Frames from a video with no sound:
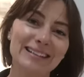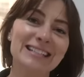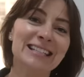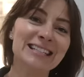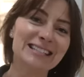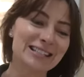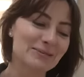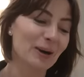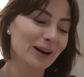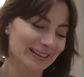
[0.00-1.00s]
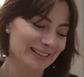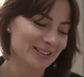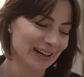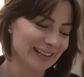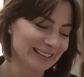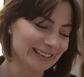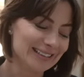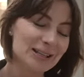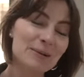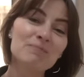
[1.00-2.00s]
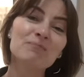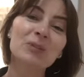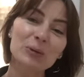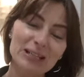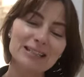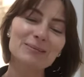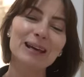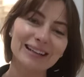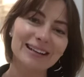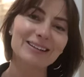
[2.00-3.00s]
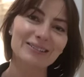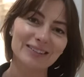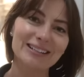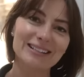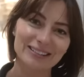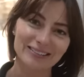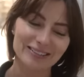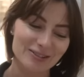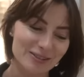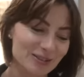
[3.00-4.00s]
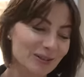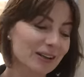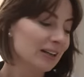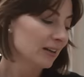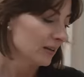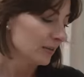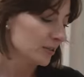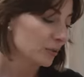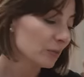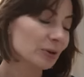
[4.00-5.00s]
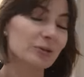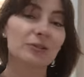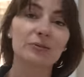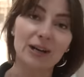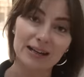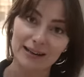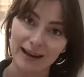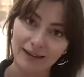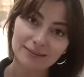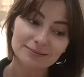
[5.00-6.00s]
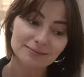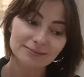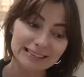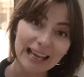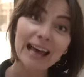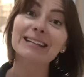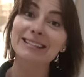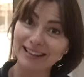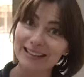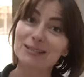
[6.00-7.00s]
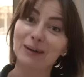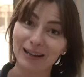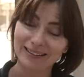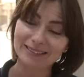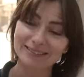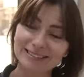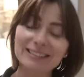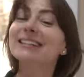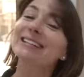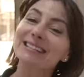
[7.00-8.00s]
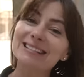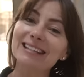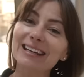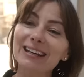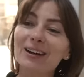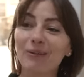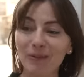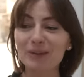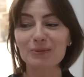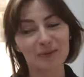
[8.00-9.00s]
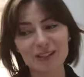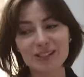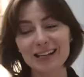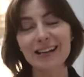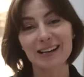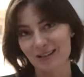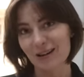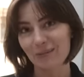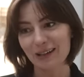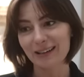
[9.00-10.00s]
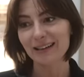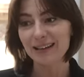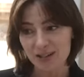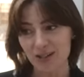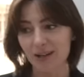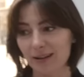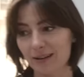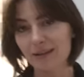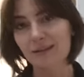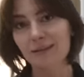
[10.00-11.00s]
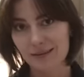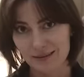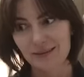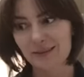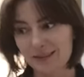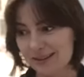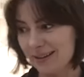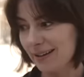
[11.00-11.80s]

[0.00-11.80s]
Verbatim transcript: This is just part of the dried goods. We need to make another run to the grocery store, which we will go do right now to add to this pile. So you get to see what provisioning and shopping in China looks